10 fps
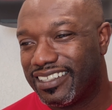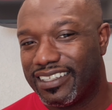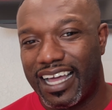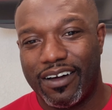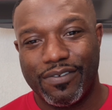
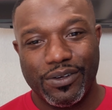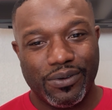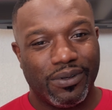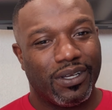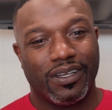Now, if you,
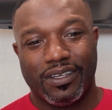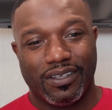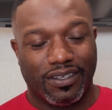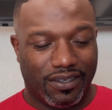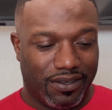
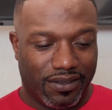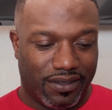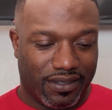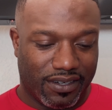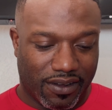you,
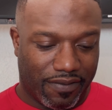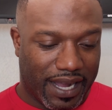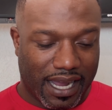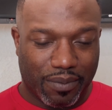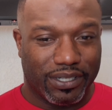know, if I
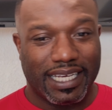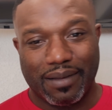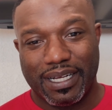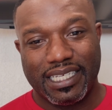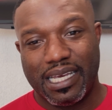got to protect
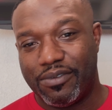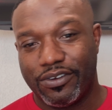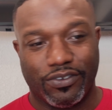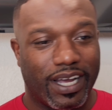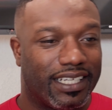my team, you're
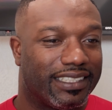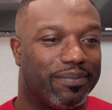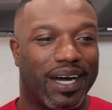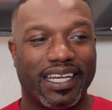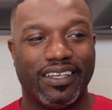threatening
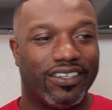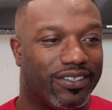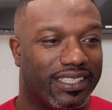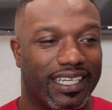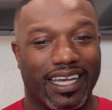somebody, you're
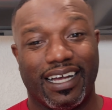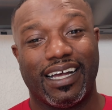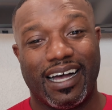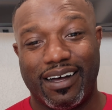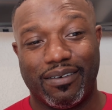doing, yeah,
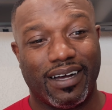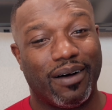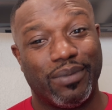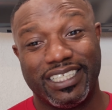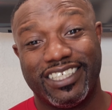I'll, I'll
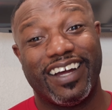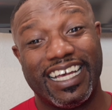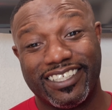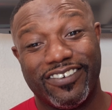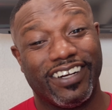bust your
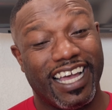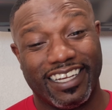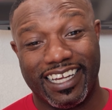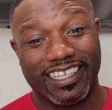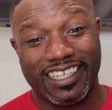ass over that.
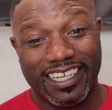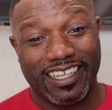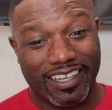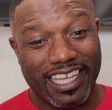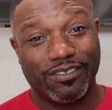Like,
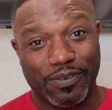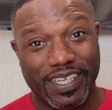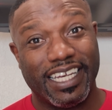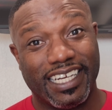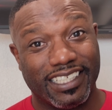that's when we
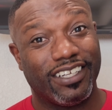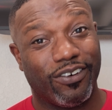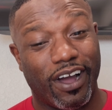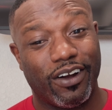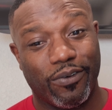can get into the
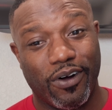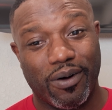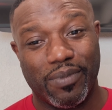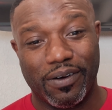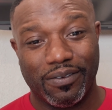right or
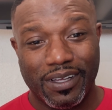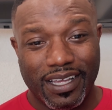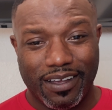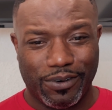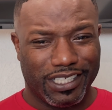wrong. But
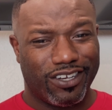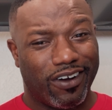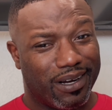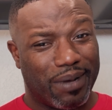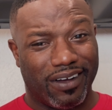we're just
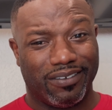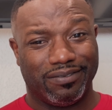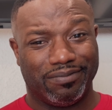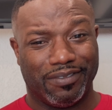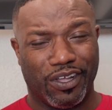talking about
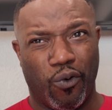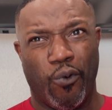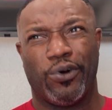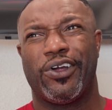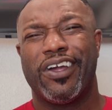the
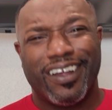order.